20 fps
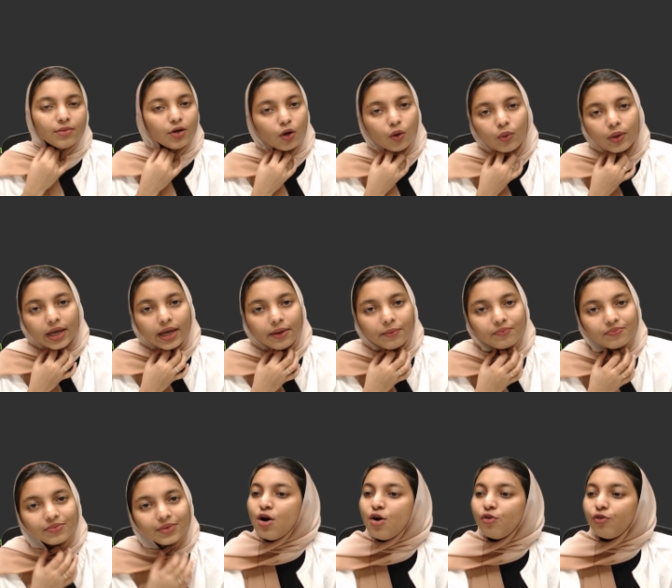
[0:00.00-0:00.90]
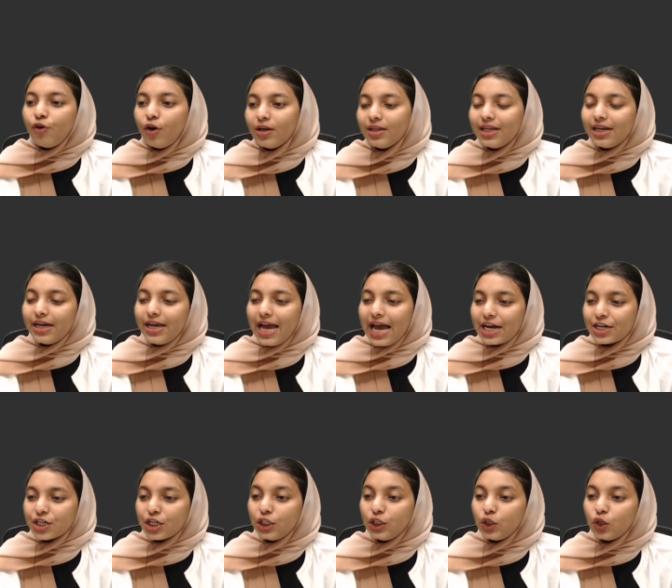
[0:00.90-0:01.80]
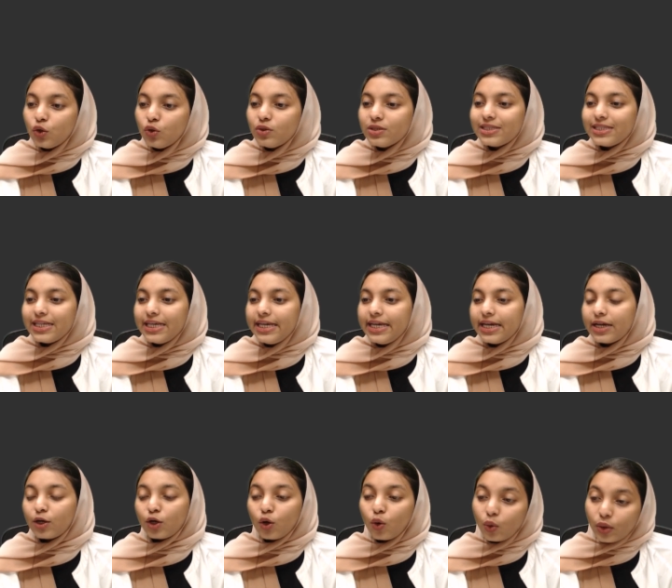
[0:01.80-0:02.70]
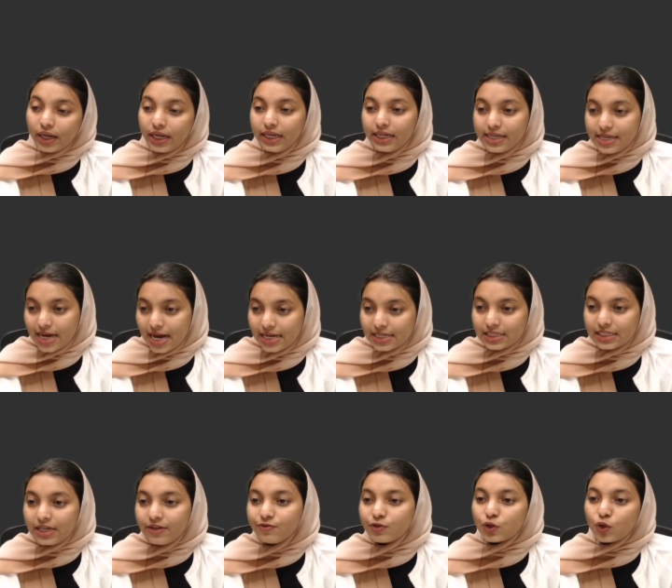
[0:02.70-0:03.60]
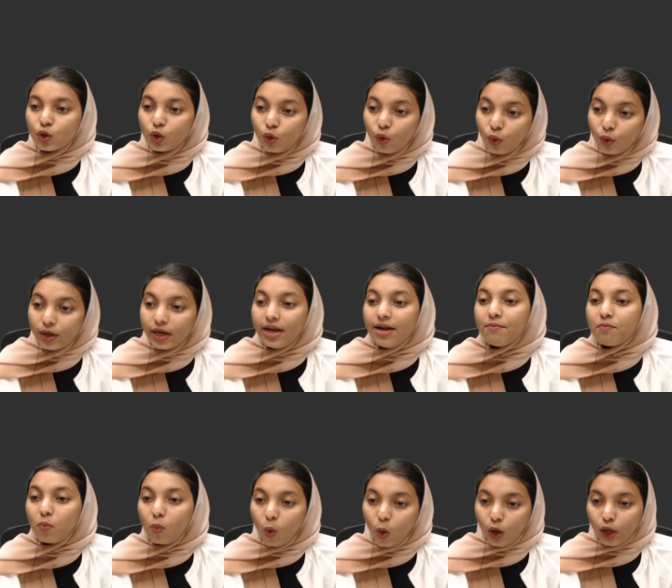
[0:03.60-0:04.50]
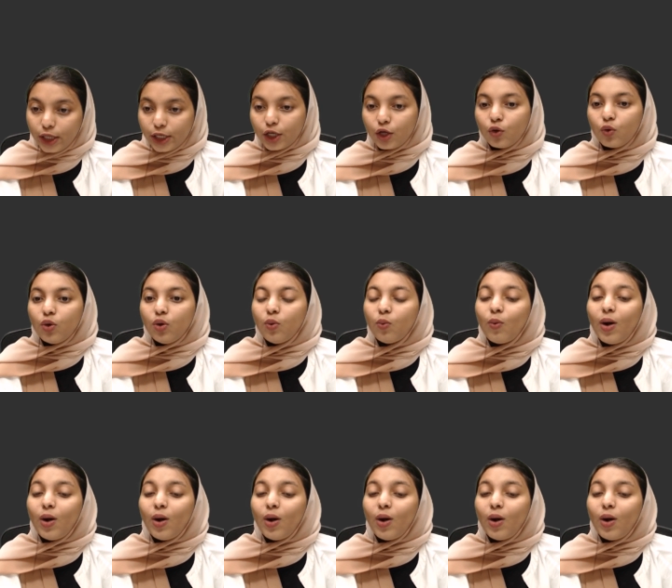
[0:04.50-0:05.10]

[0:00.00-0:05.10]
Okay. For the reaction, 2C chlorine gas gives chlorine molecule,